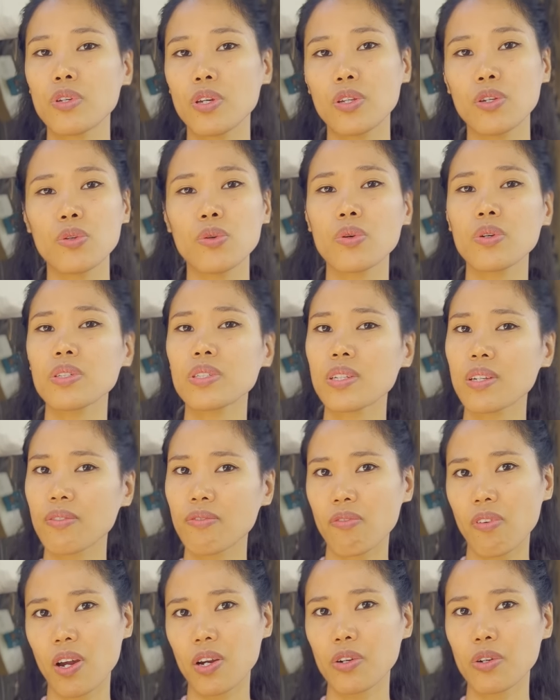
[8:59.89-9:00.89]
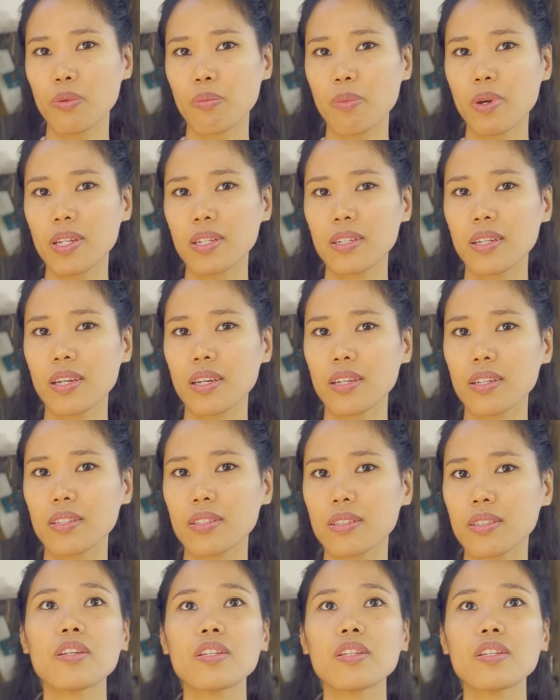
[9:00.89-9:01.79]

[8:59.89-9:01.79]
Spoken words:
to a noisy environment is